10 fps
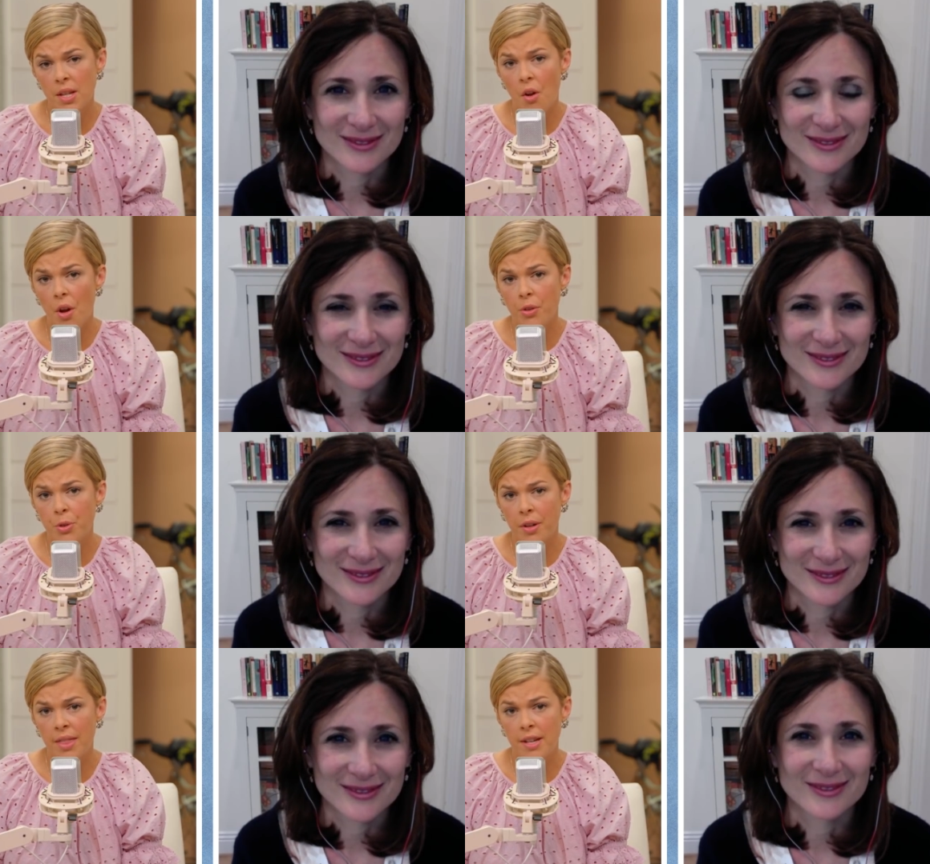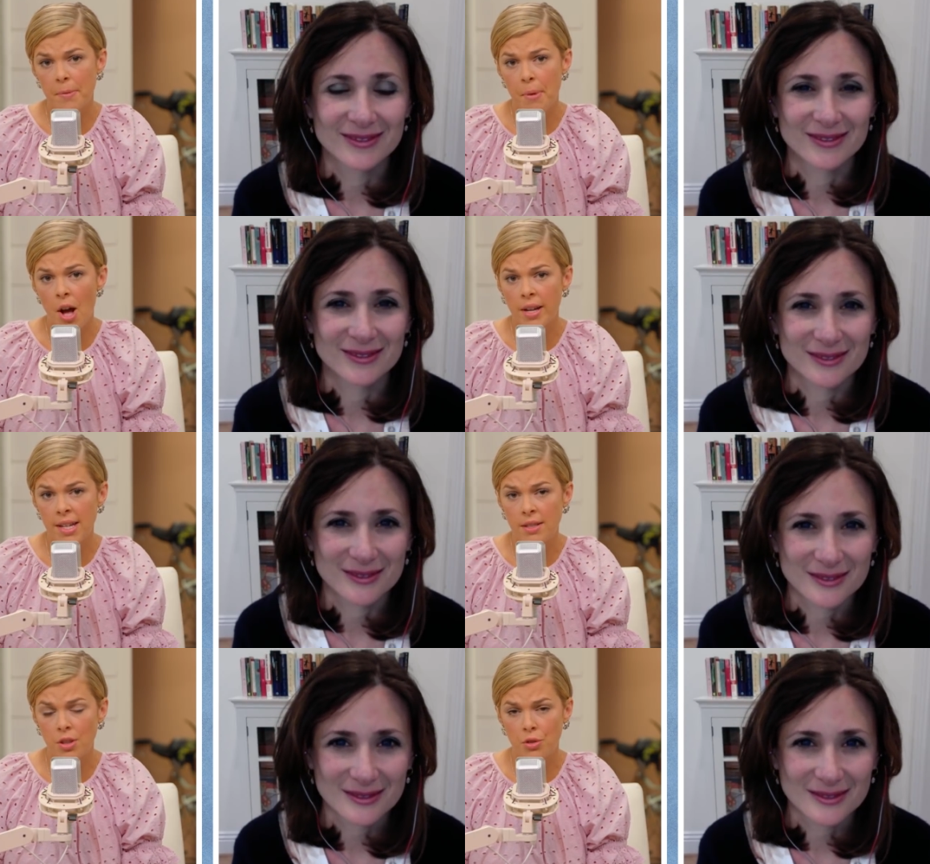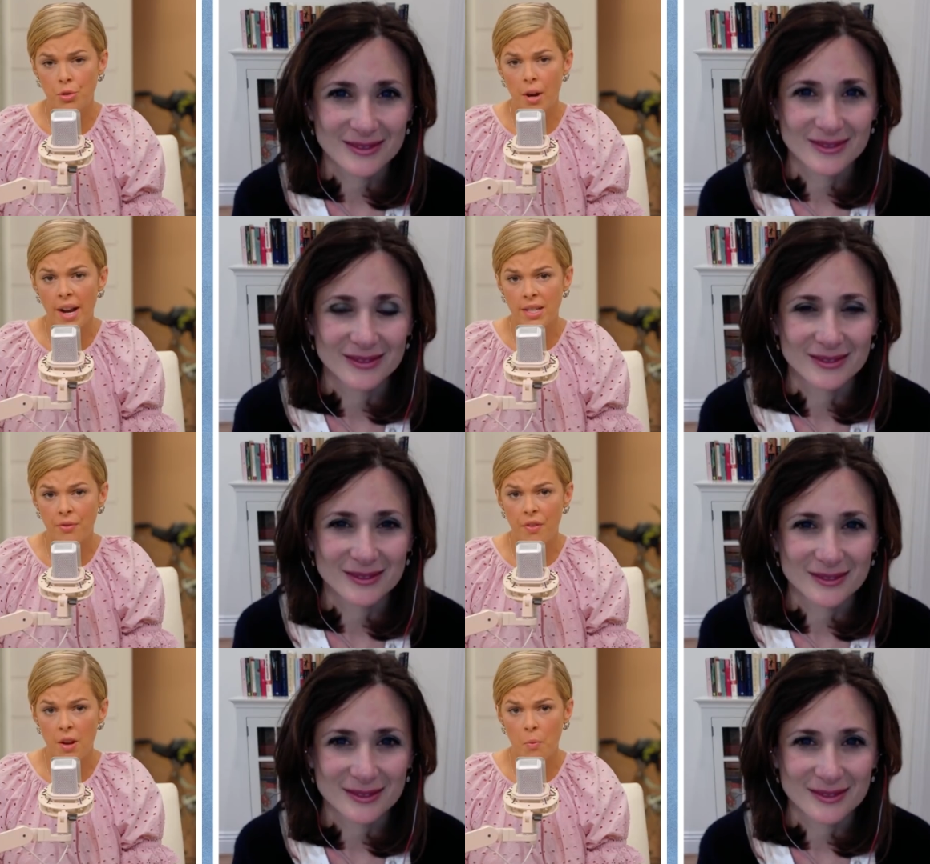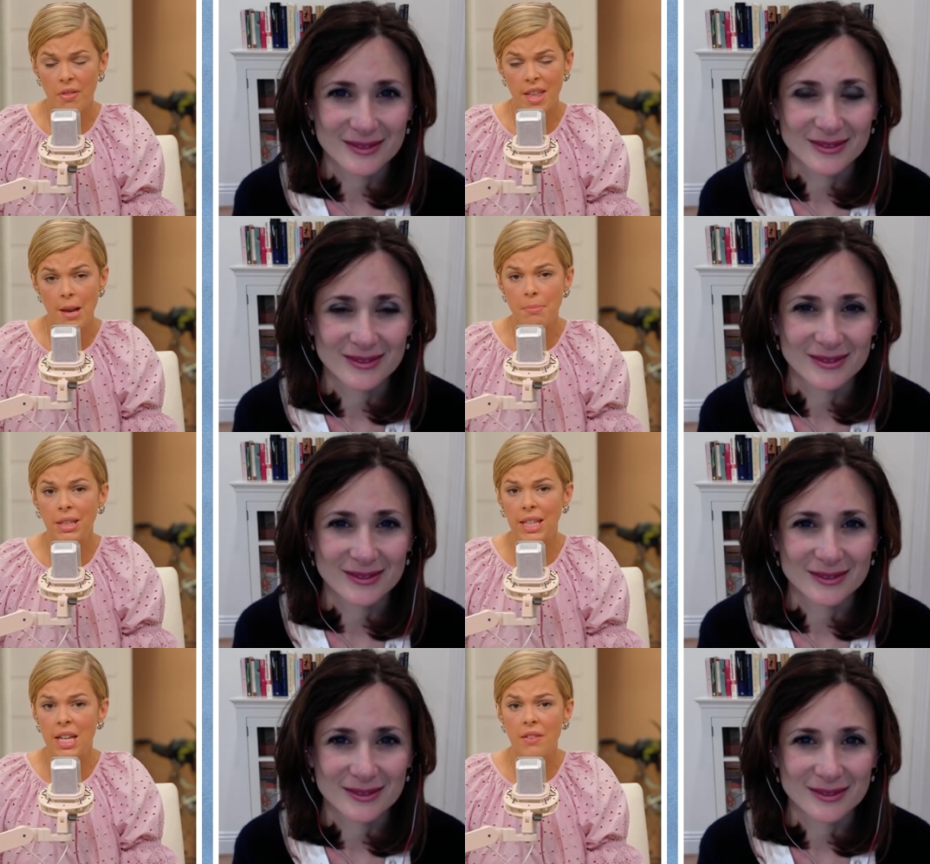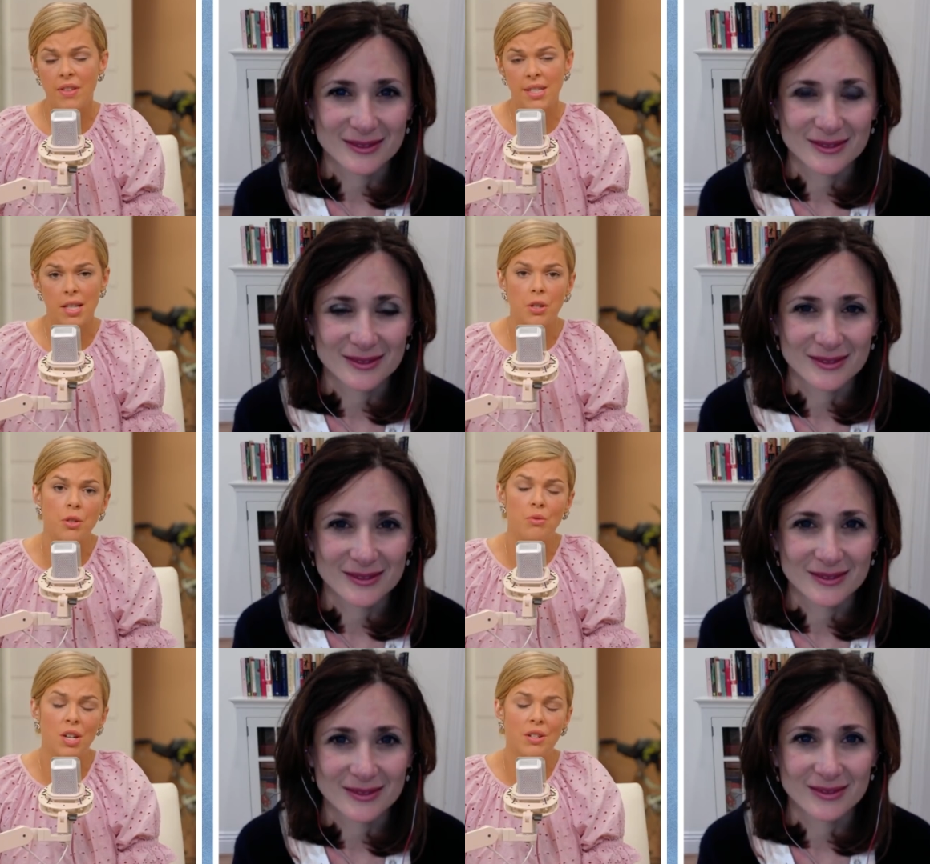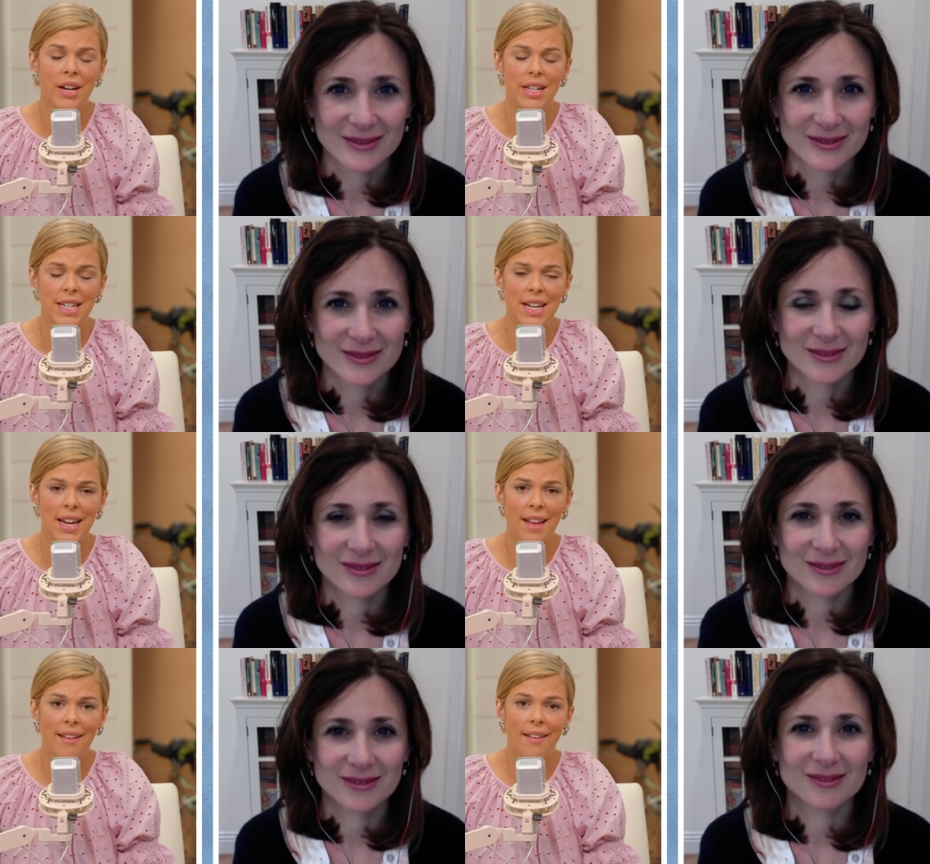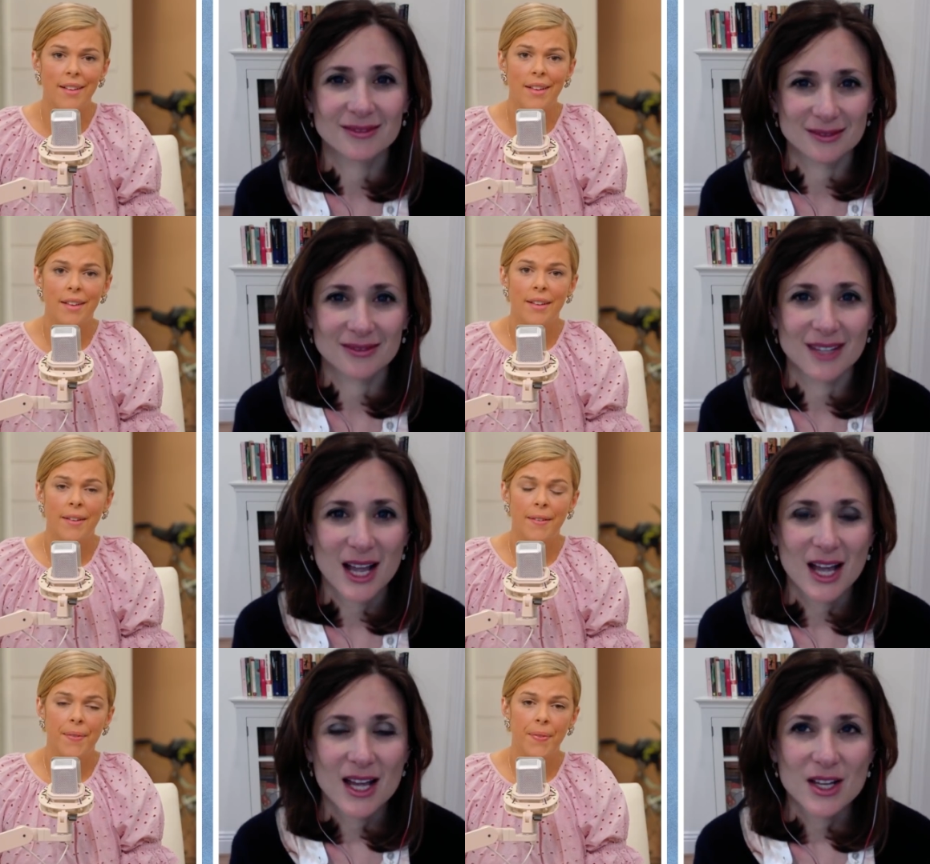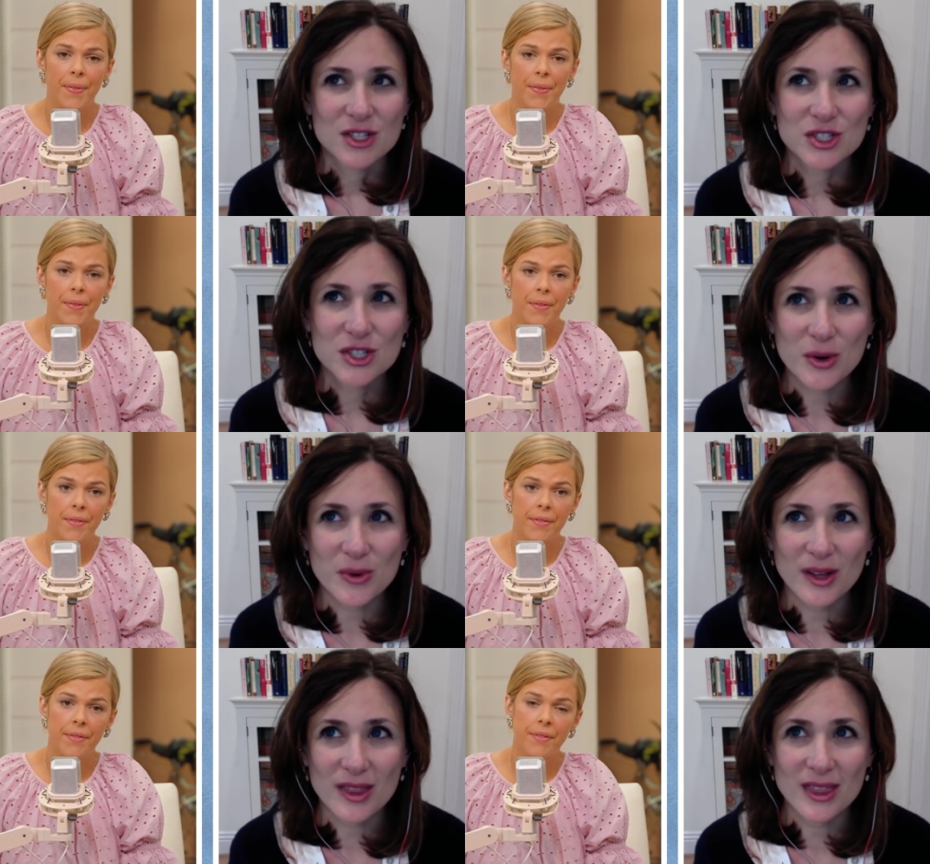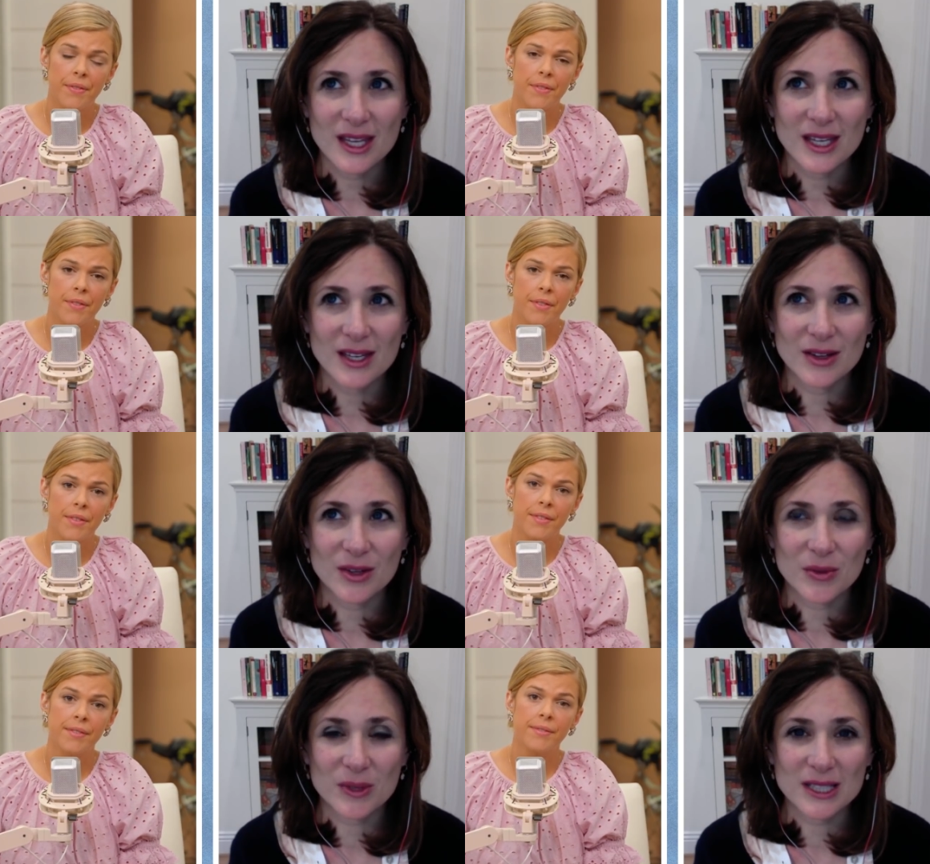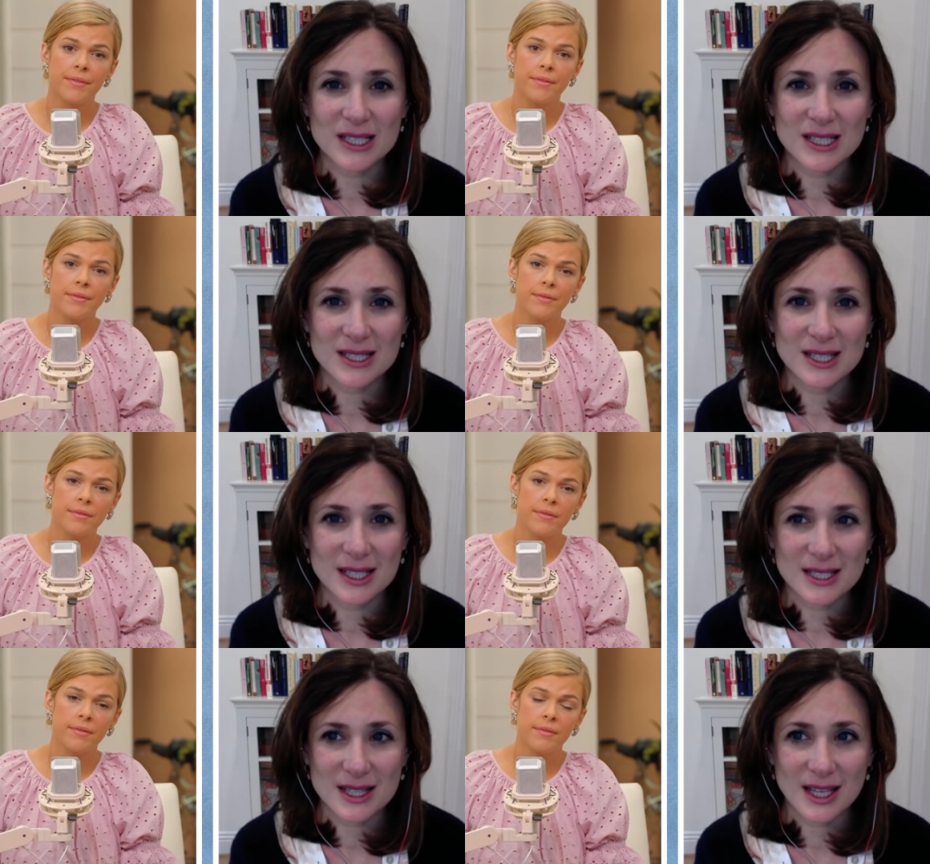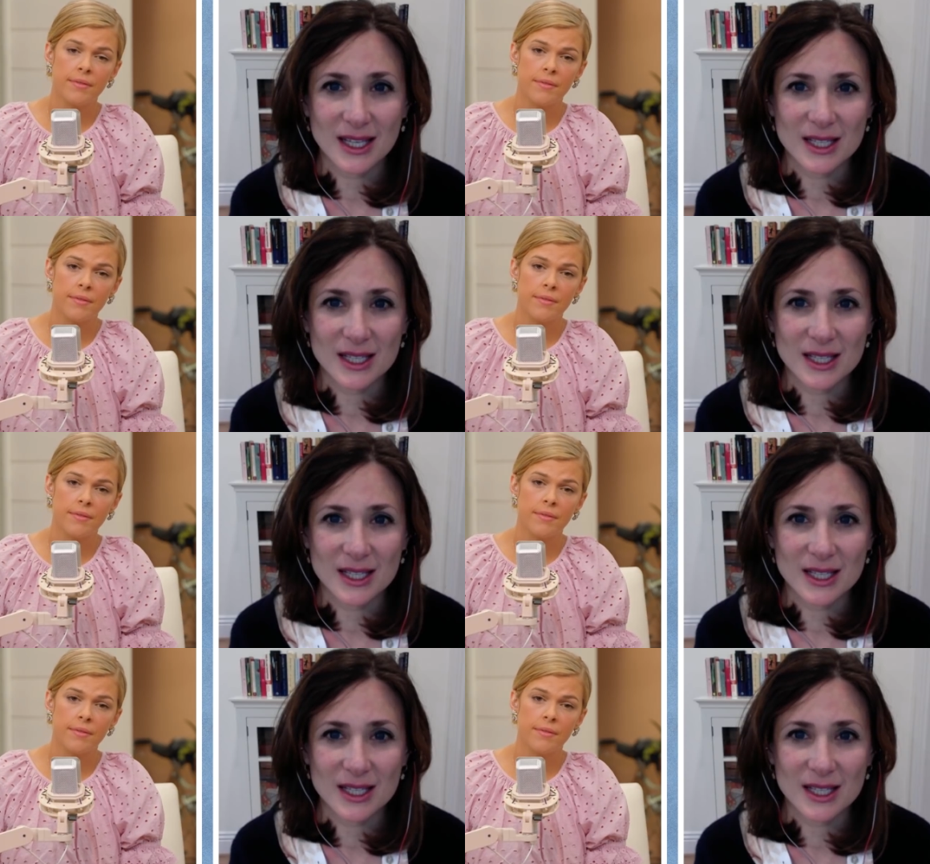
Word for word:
Speaker 1: and altering their bodies to try to fit what they believe is their new gender identity?
Speaker 2: So the the really insidious thing